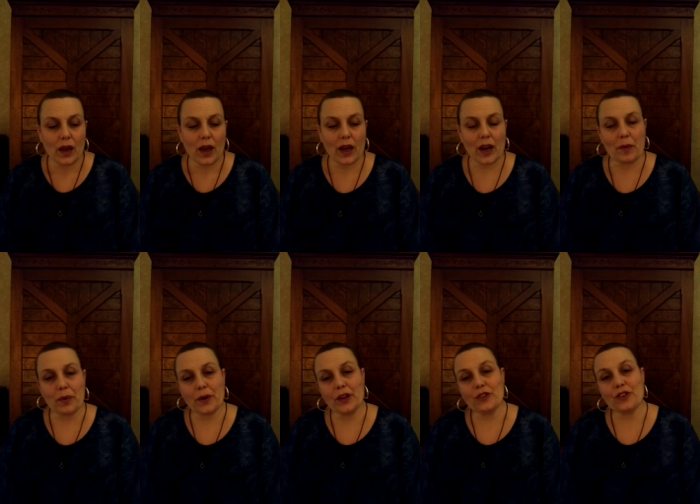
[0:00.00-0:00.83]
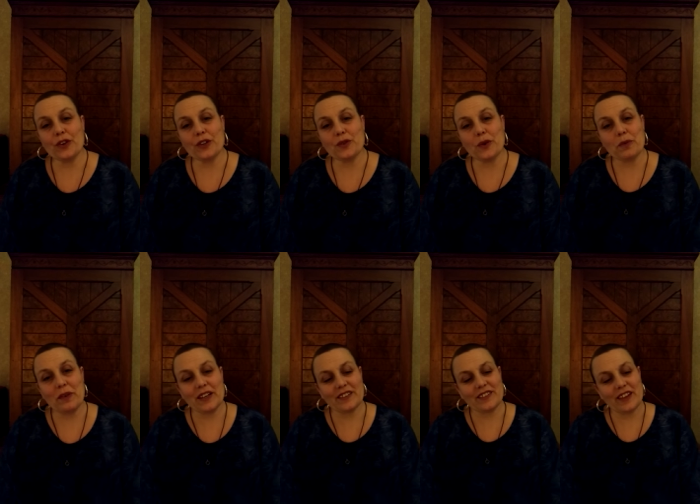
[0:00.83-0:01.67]
And I'm pretty sure it's with
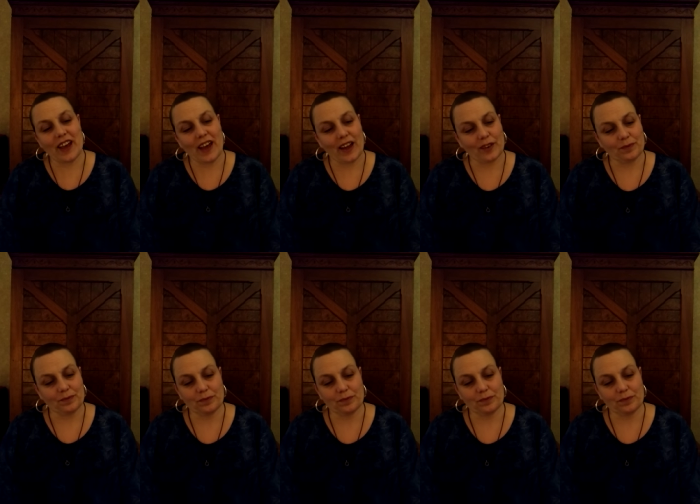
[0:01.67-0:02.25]
me to stay,